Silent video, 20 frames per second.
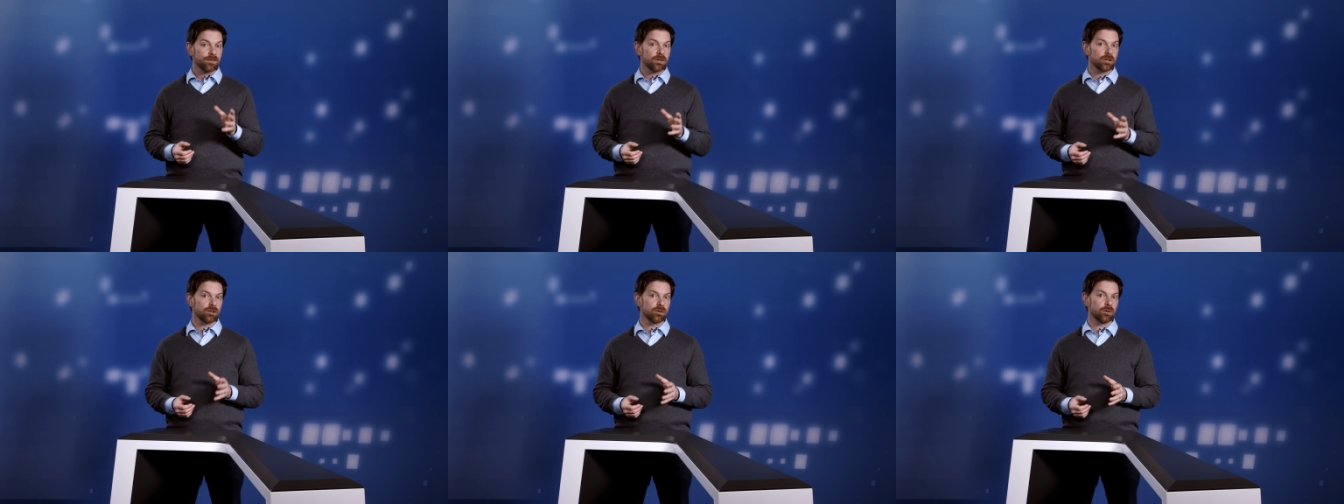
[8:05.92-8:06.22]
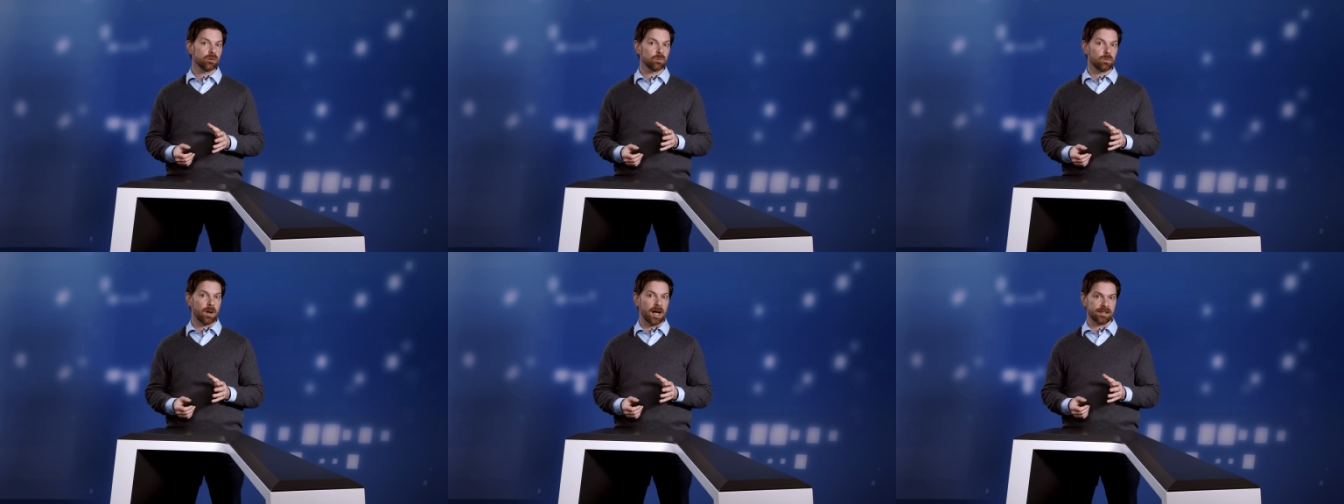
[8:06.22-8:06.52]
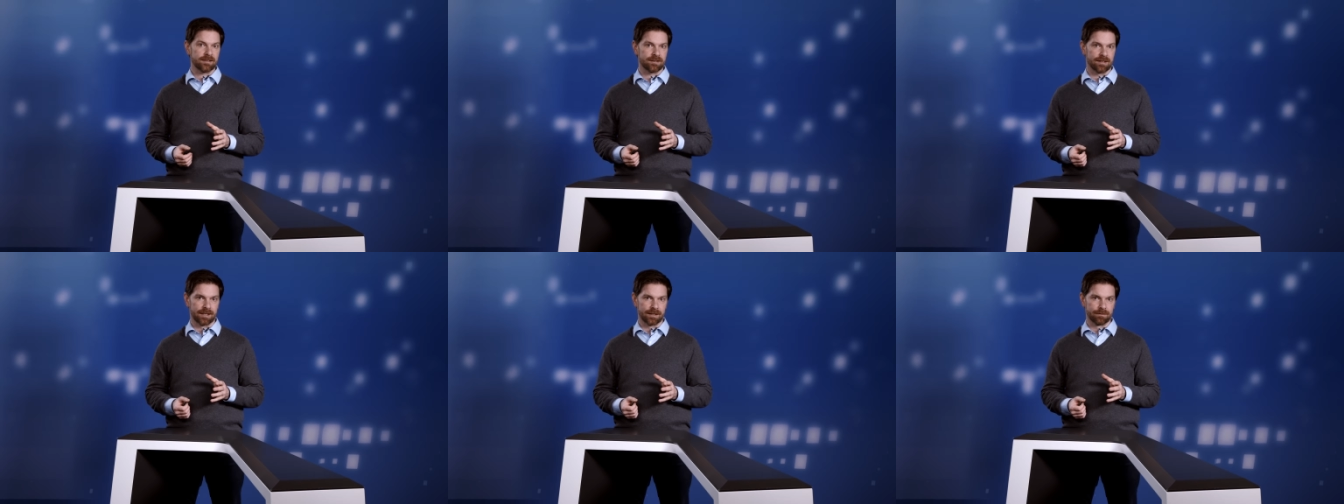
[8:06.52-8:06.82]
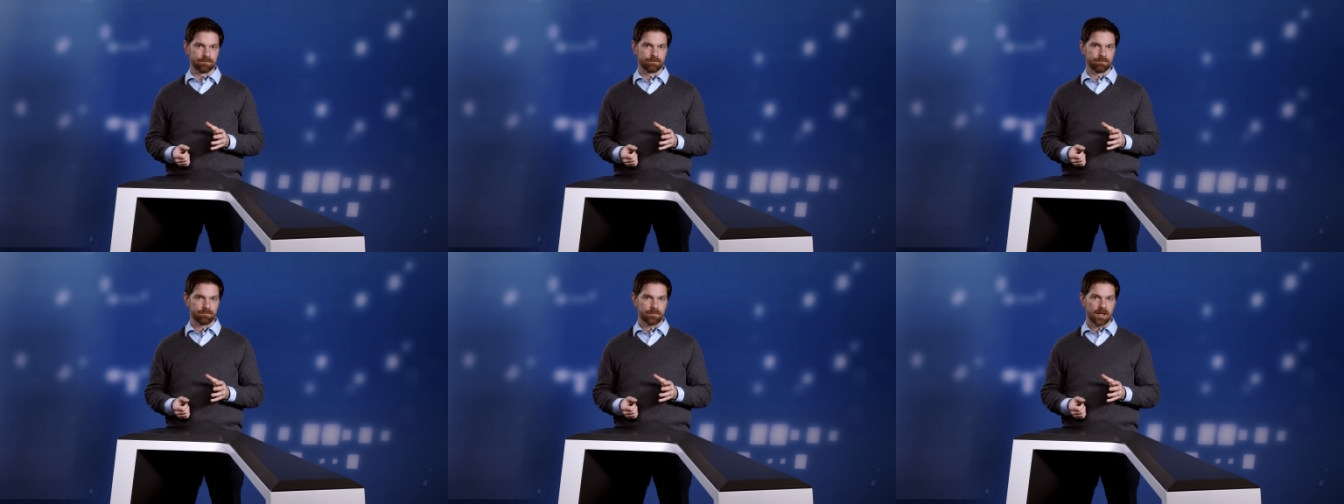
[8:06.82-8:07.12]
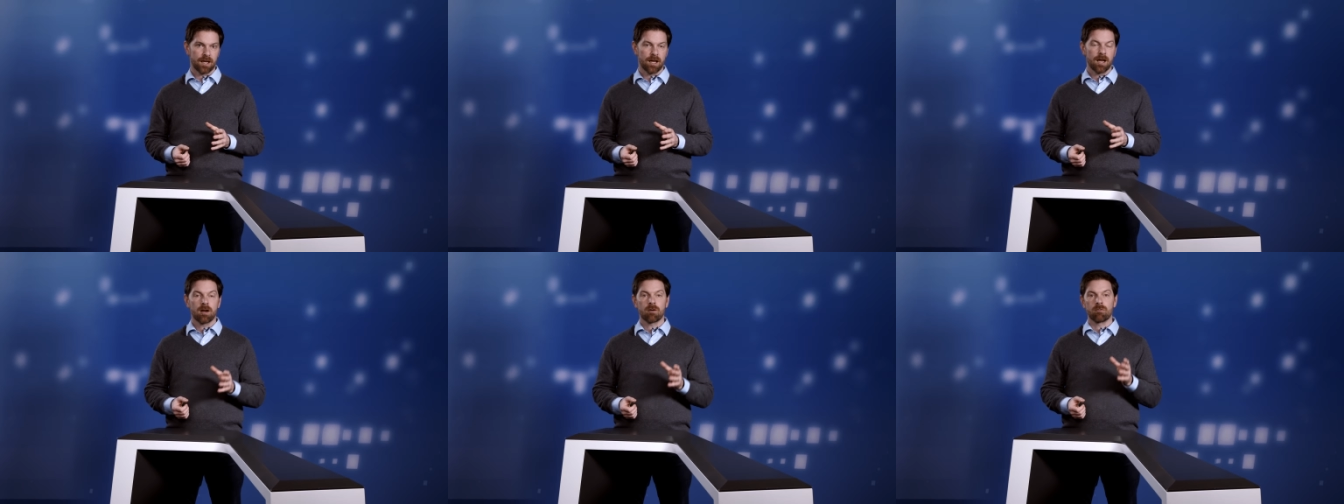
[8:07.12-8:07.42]
to choose wisely.
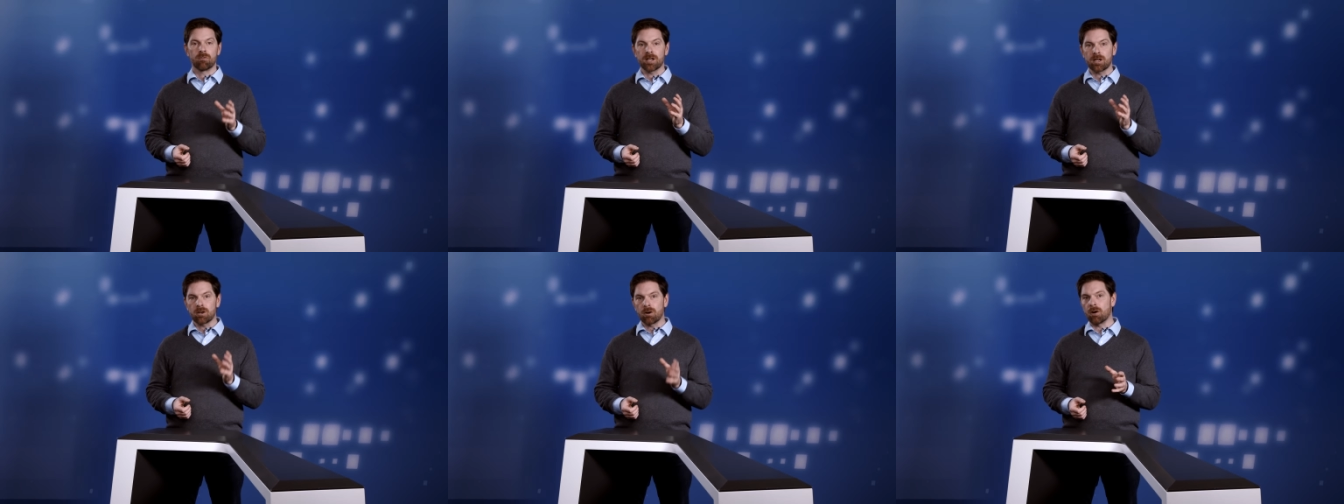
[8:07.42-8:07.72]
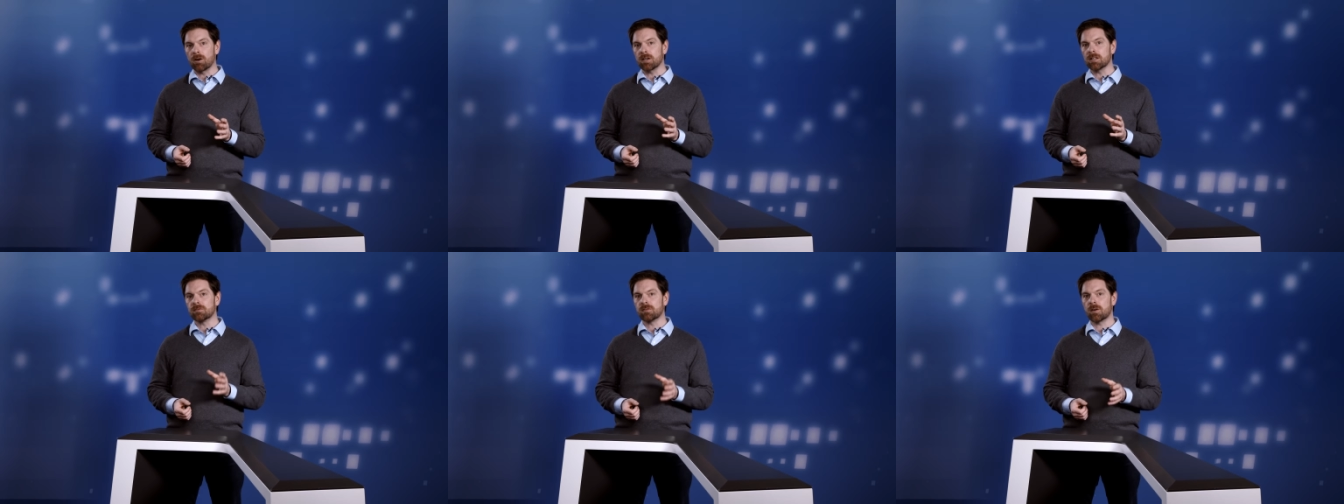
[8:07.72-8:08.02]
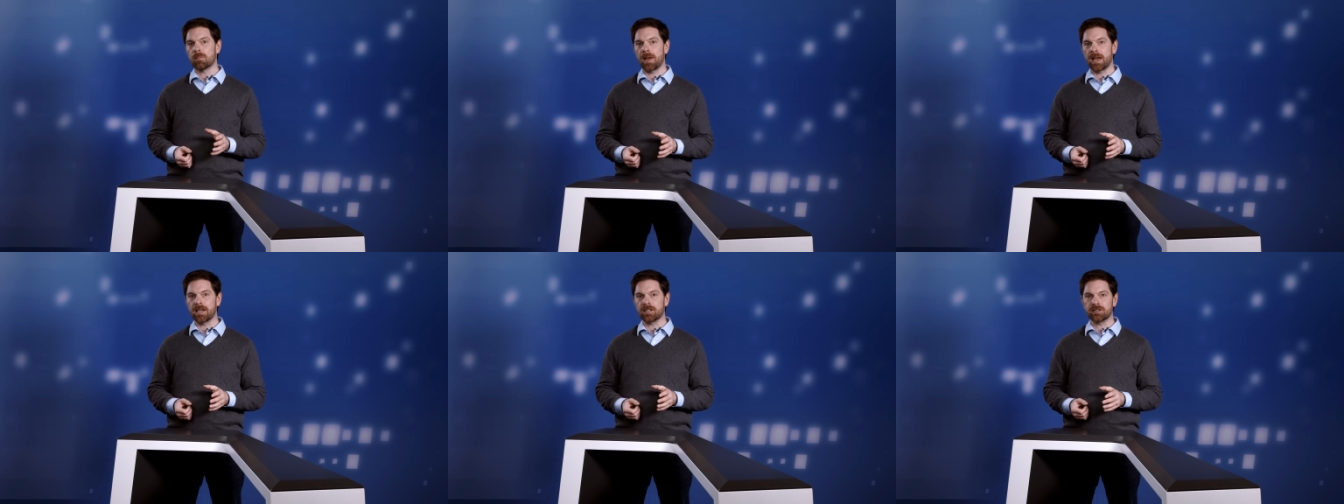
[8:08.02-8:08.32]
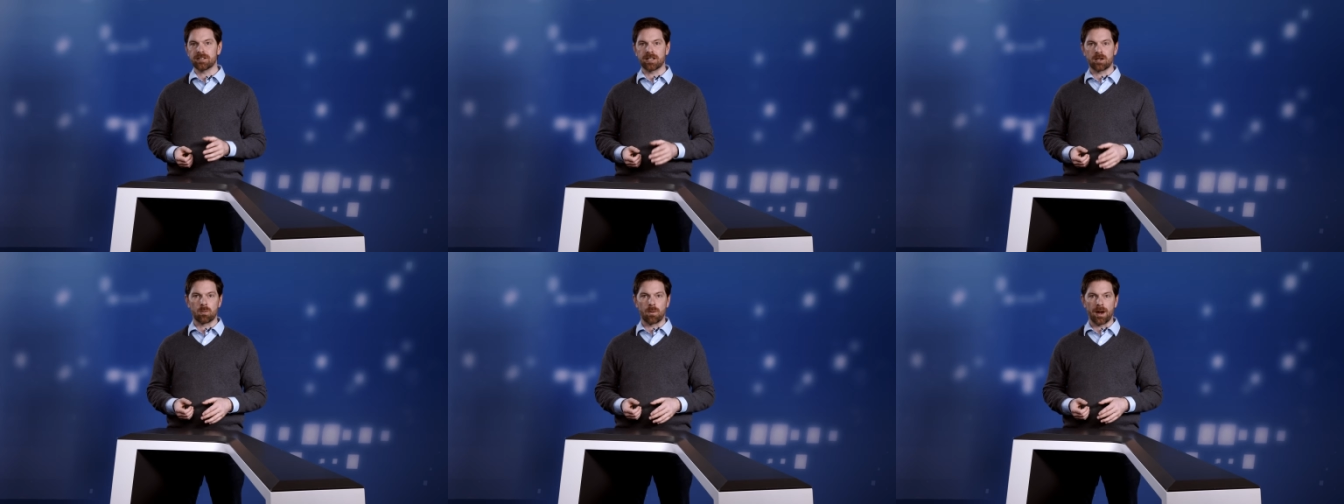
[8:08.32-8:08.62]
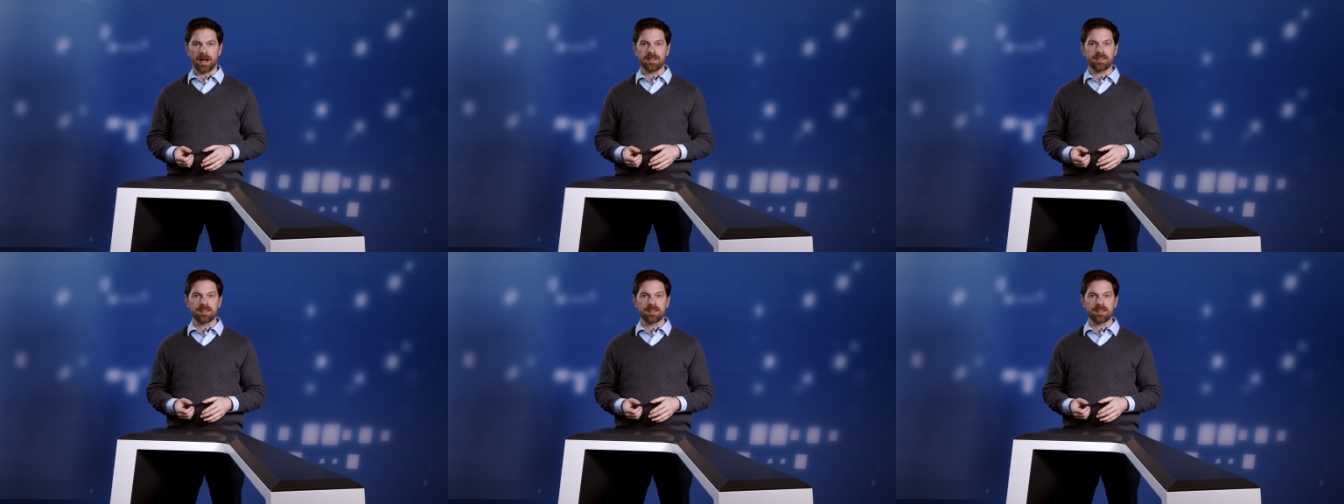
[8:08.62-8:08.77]
Record information in a way